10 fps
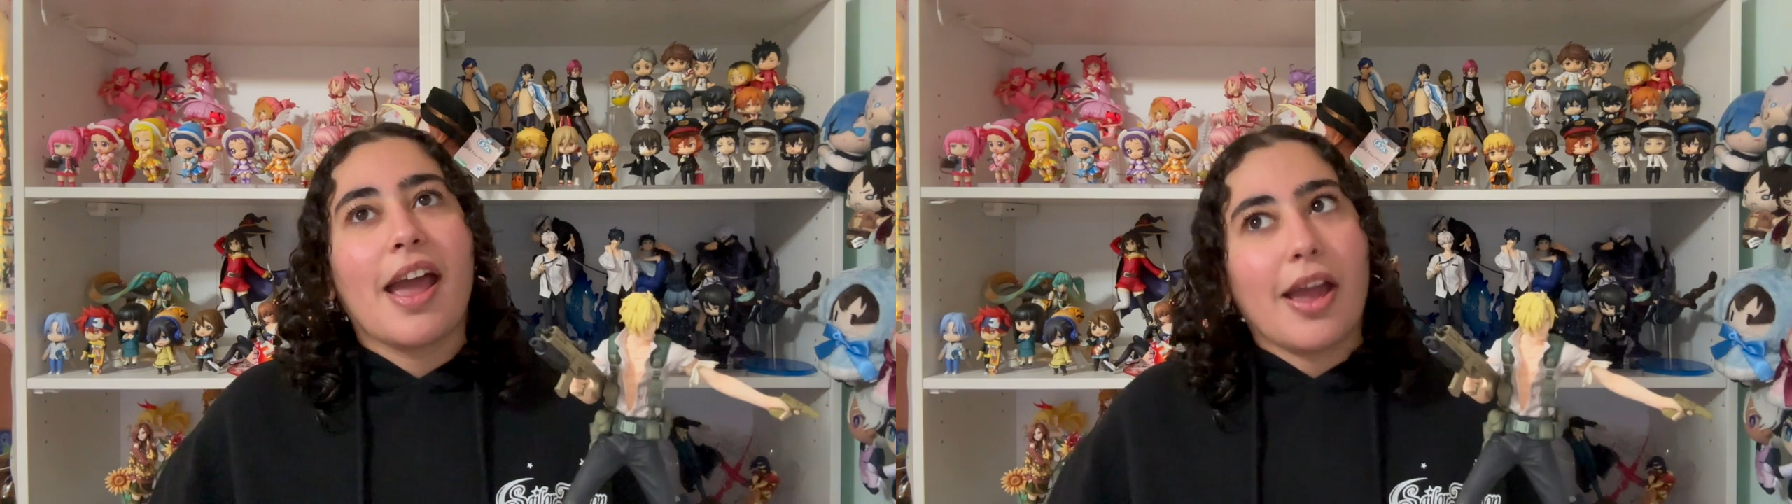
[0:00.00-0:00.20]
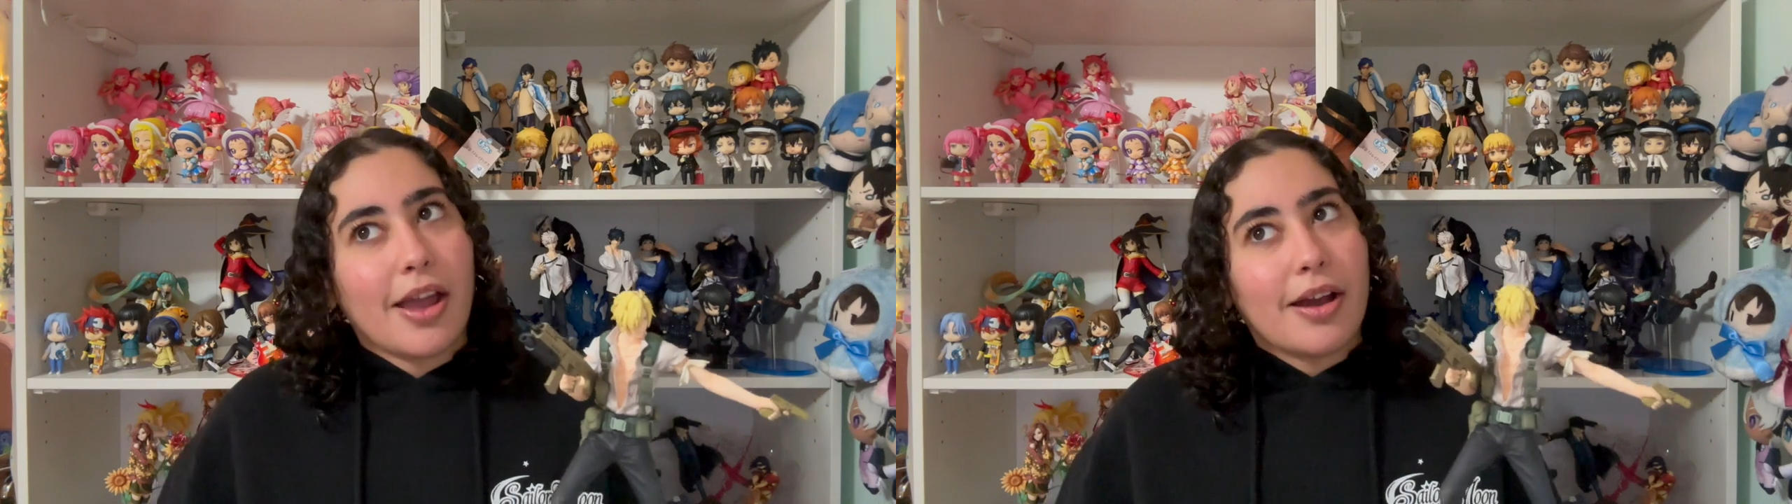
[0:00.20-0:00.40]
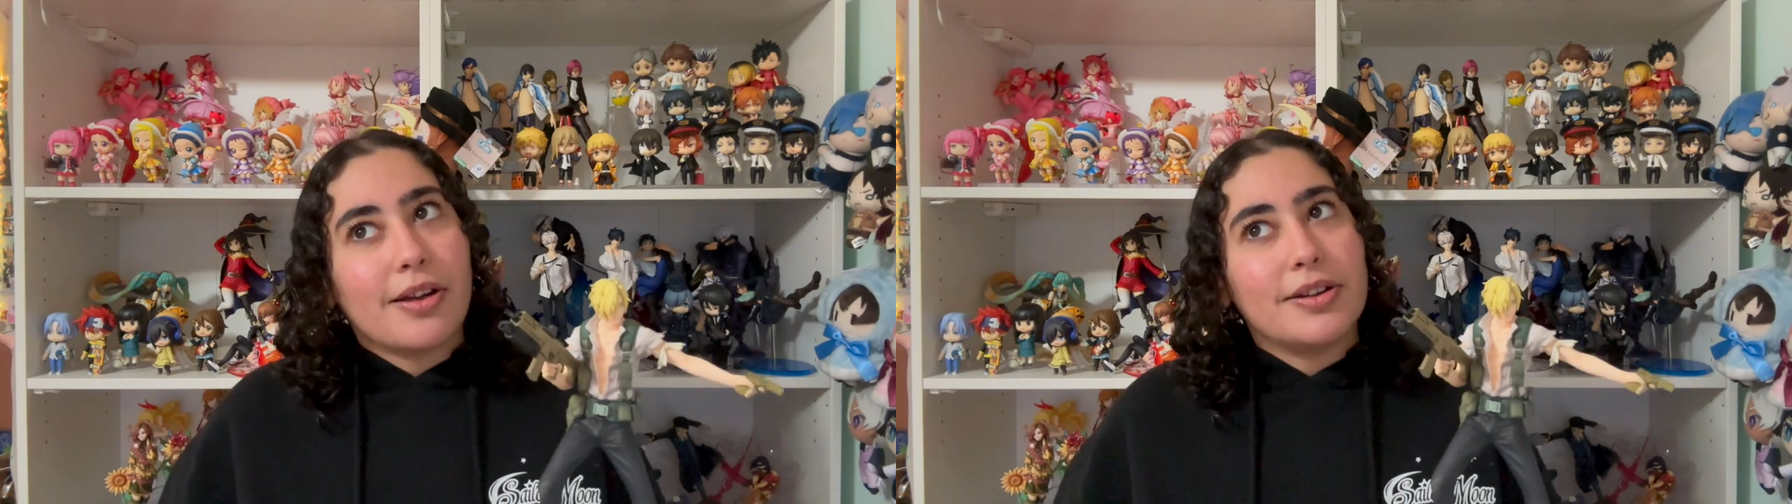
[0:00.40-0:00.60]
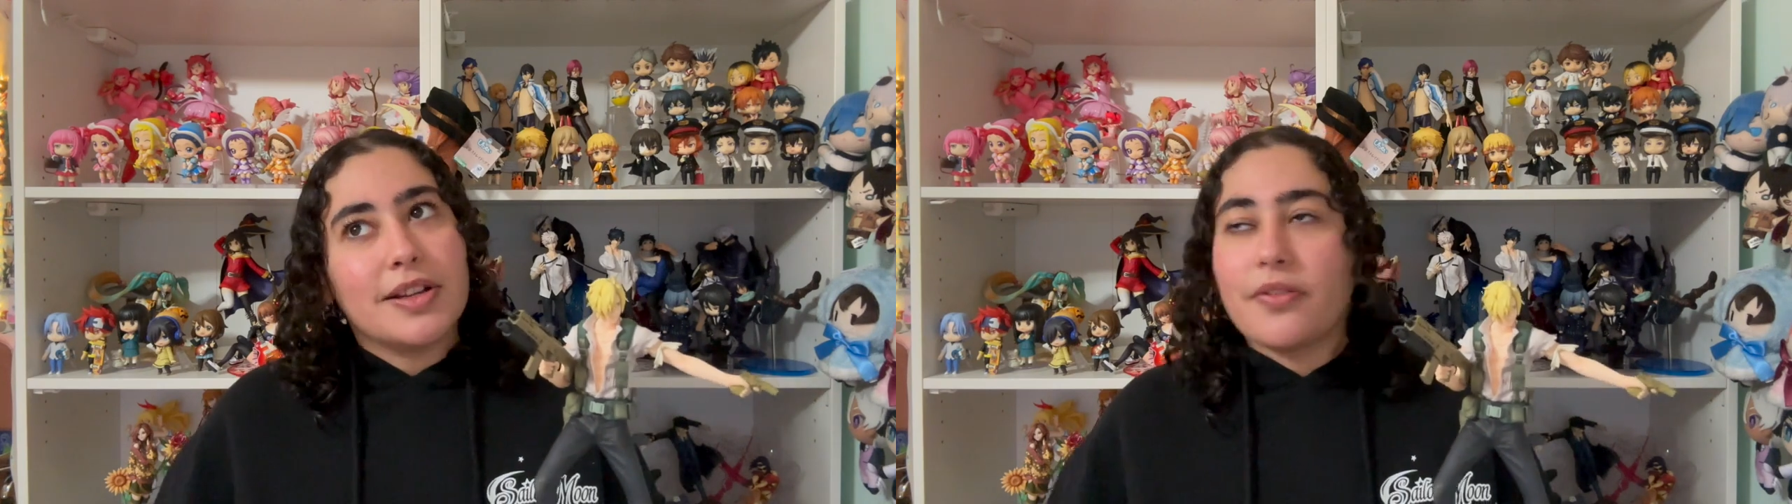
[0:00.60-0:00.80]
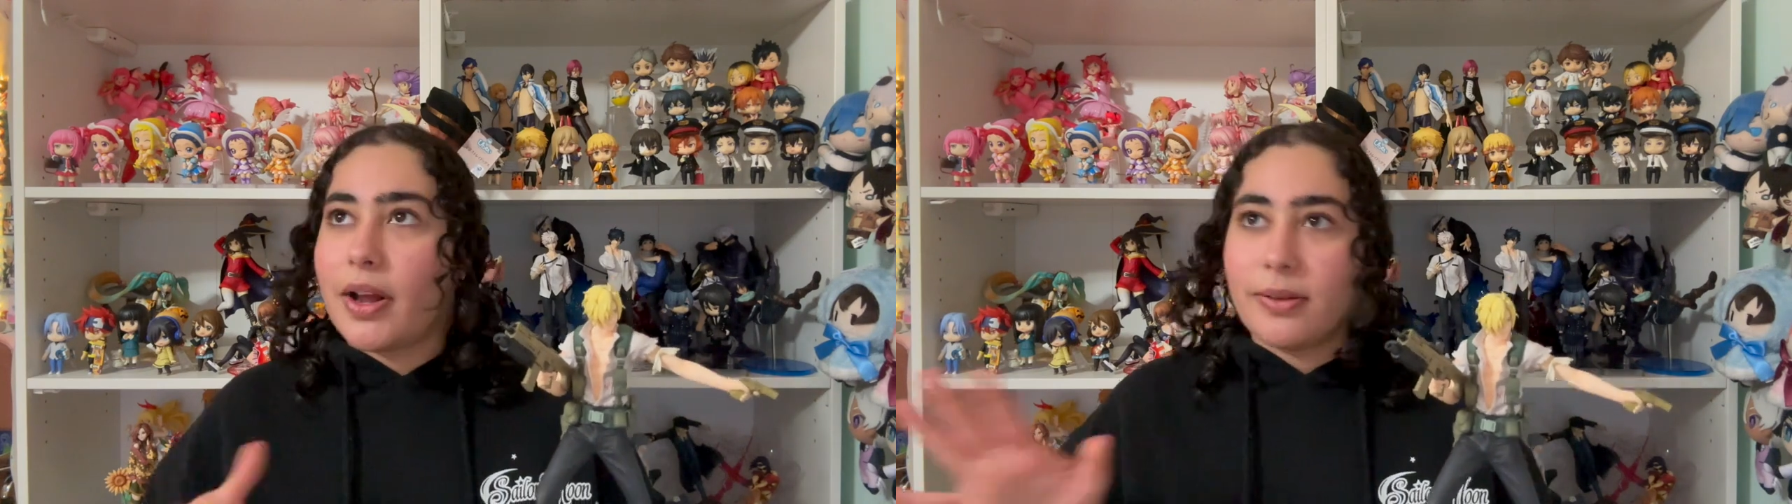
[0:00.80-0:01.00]
And
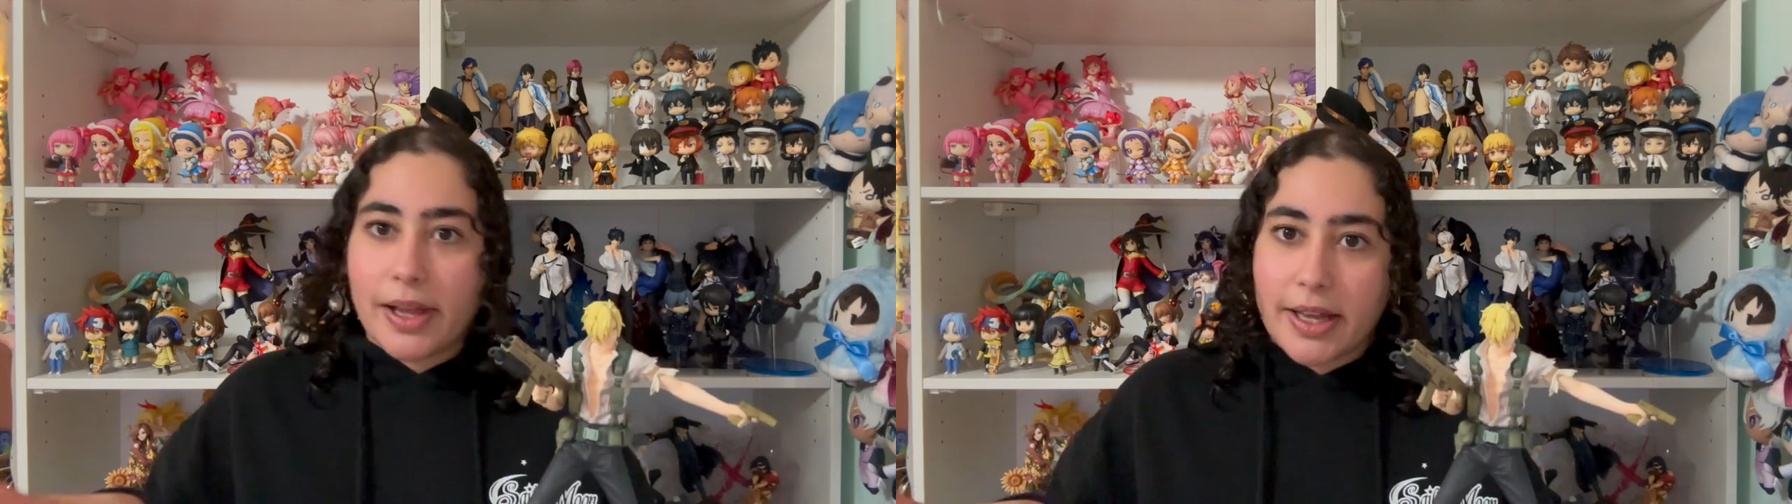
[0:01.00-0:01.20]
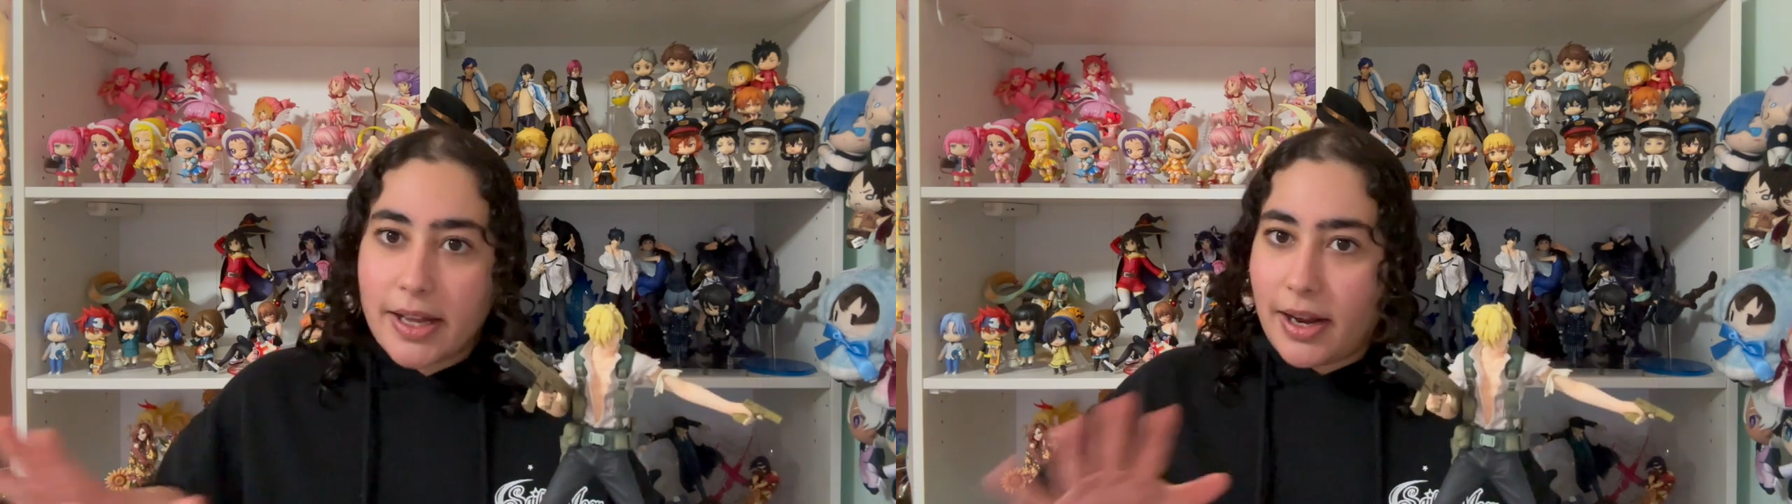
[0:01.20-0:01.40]
if I don't like it,